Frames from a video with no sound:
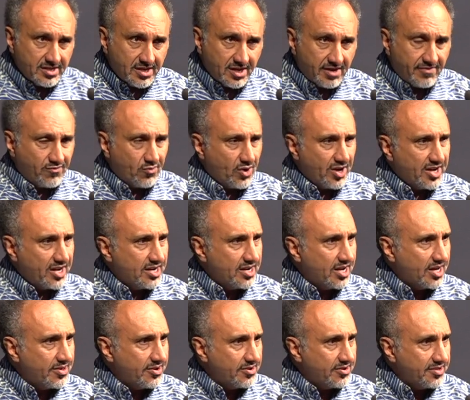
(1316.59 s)
of one
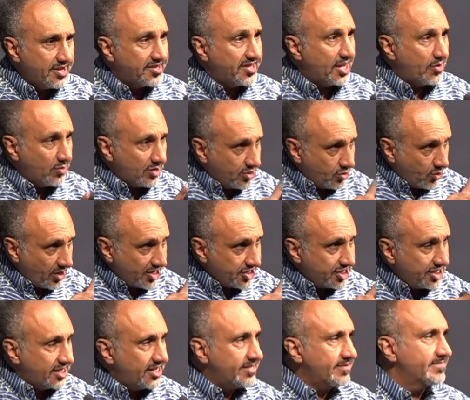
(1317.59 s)
another, that they would
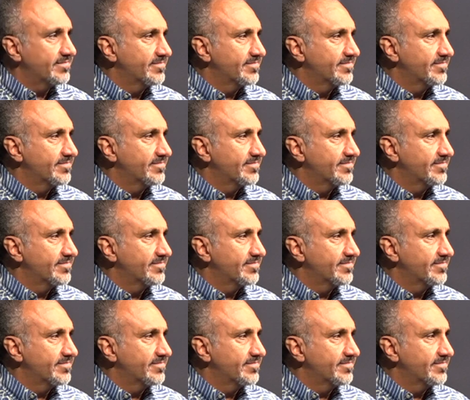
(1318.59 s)
question it?